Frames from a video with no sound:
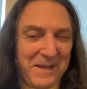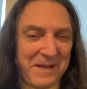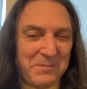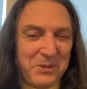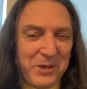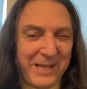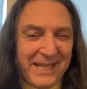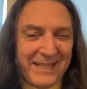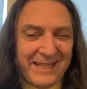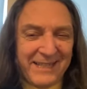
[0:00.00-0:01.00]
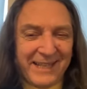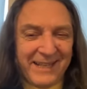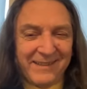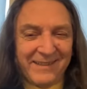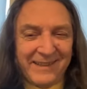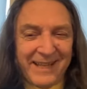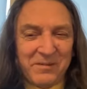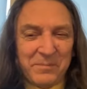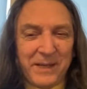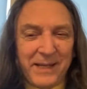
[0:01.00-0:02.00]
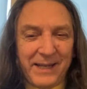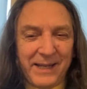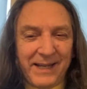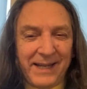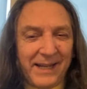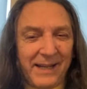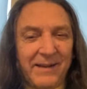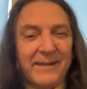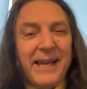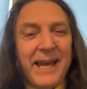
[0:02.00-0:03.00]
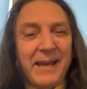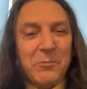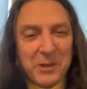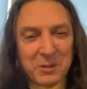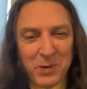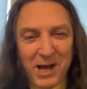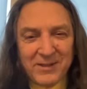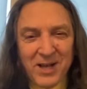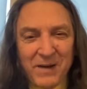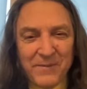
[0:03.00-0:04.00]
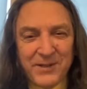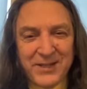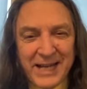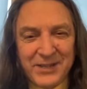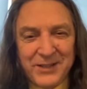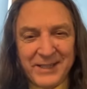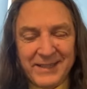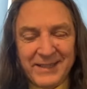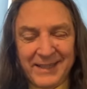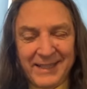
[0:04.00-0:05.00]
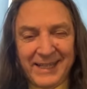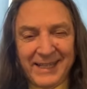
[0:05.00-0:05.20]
come join us. It'll be a worthwhile conversation,